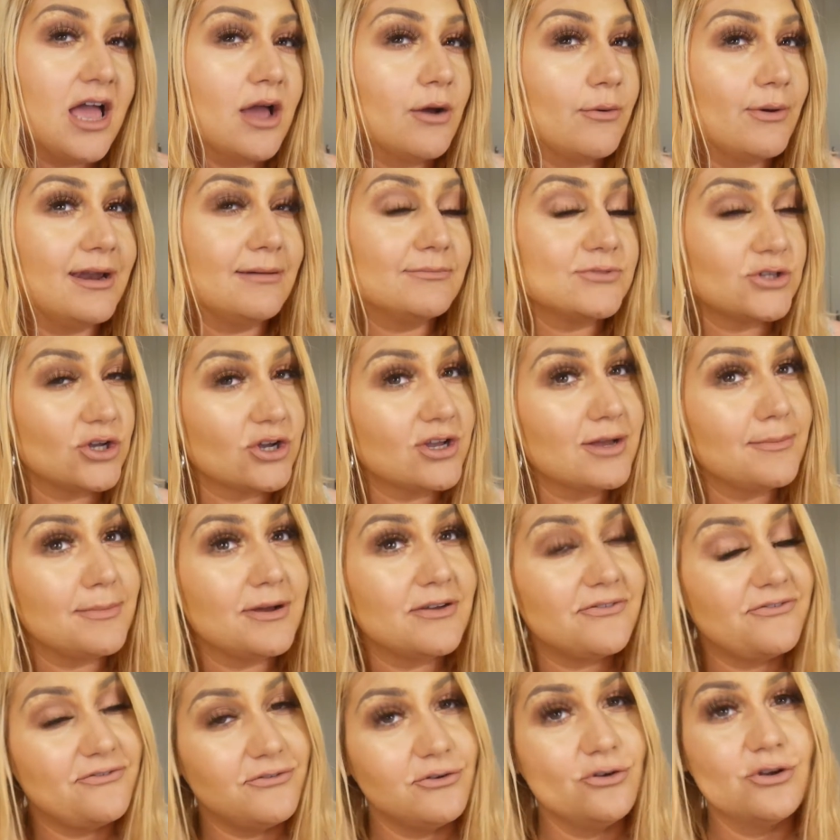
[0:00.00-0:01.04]
when I'm talking
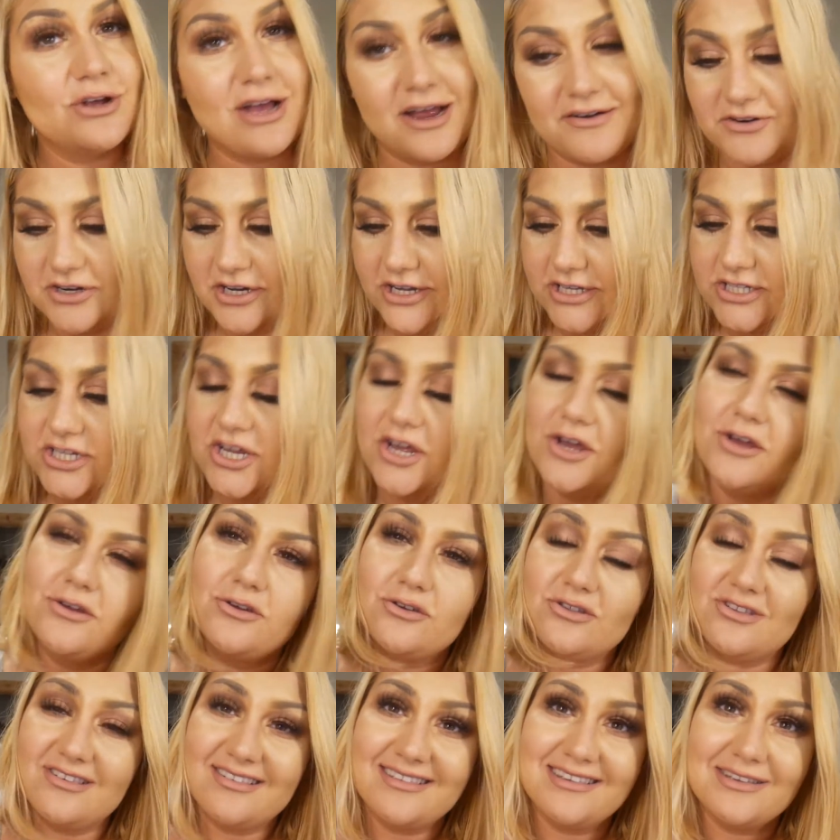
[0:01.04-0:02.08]
about full coverage,
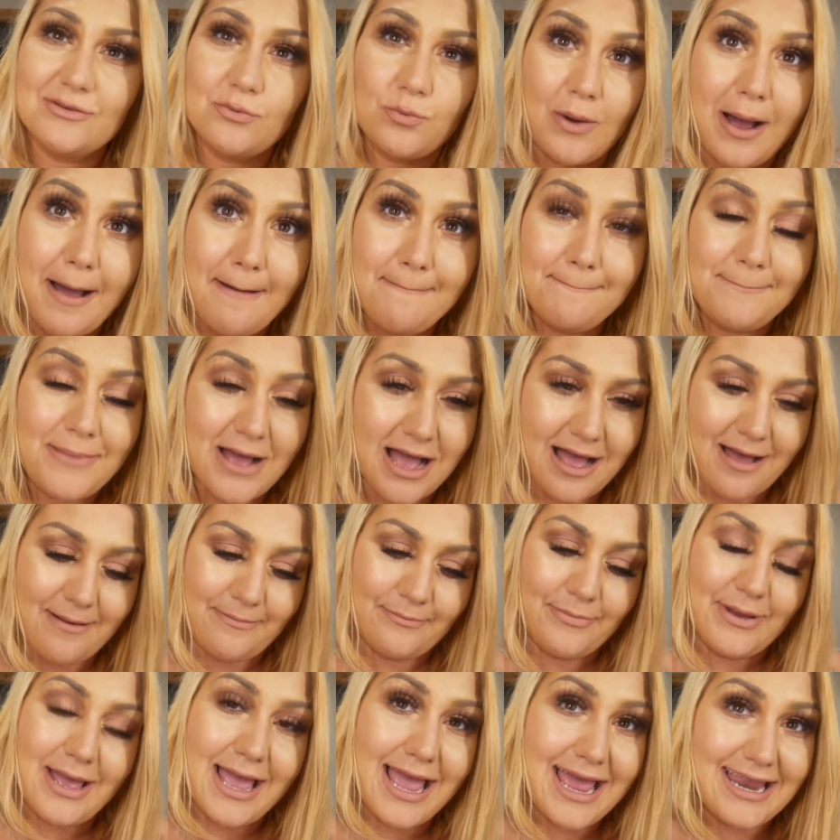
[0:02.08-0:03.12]
you just need one
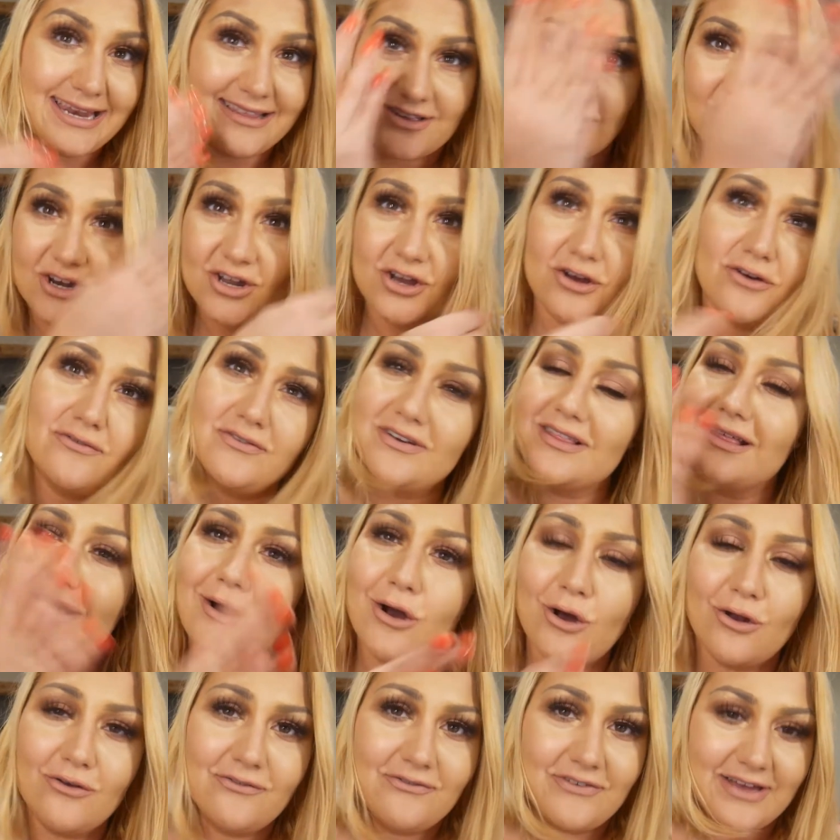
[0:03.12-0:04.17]
pump and it's gonna cover the
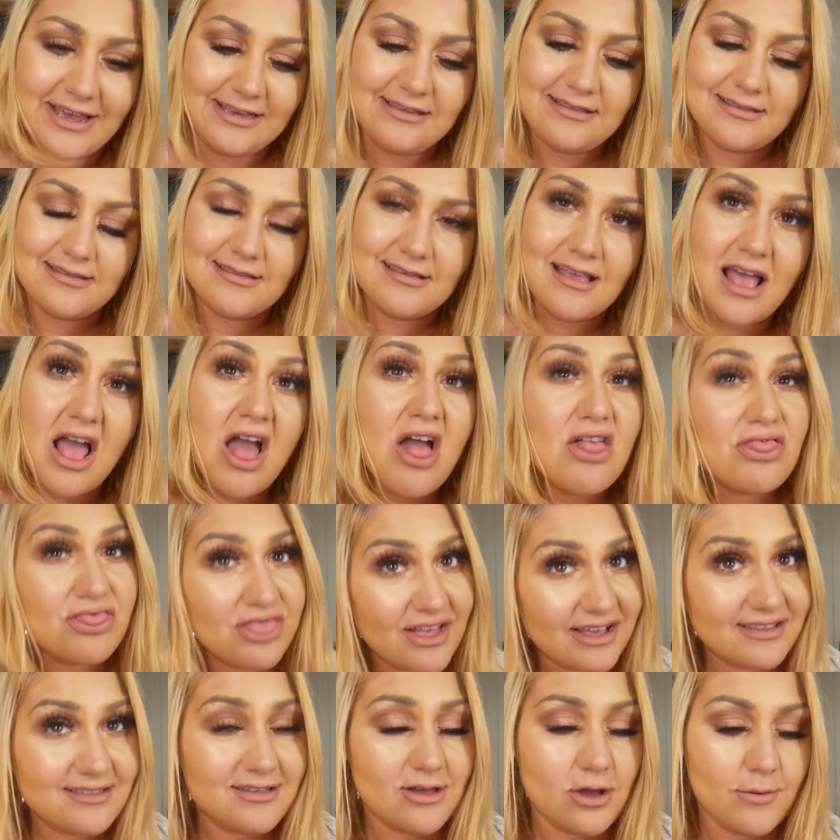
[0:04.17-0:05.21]
whole face.
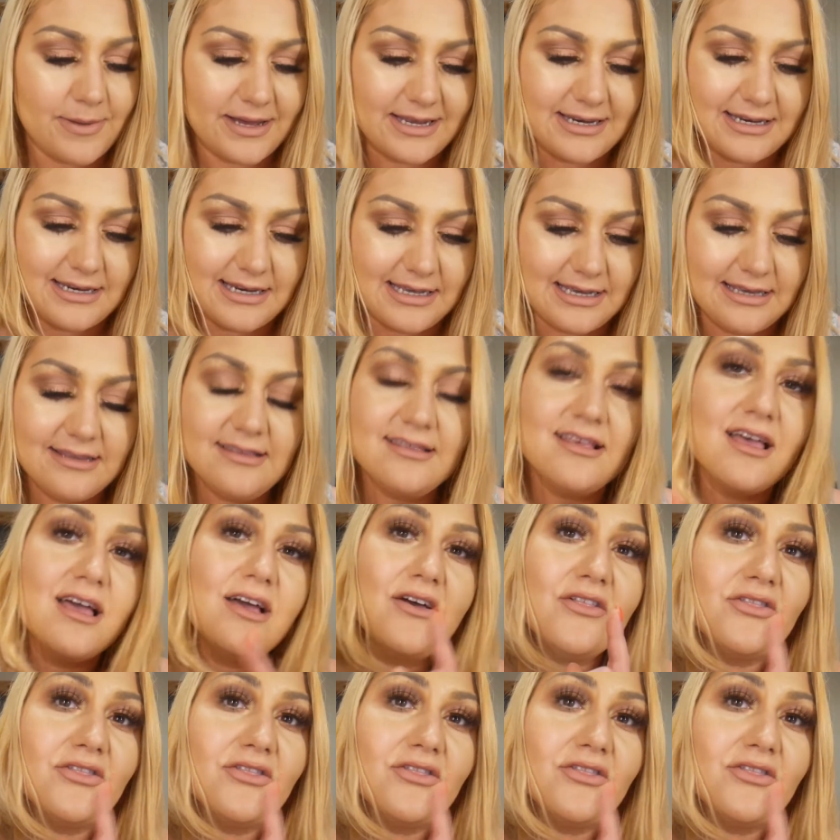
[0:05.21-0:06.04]
That's how bad it is.